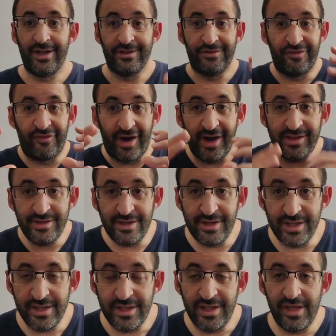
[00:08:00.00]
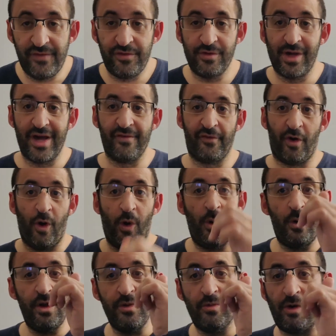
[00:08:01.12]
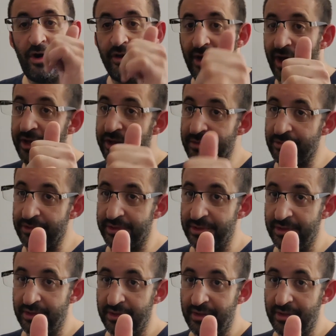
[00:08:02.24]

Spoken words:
And finally, if you have only one argument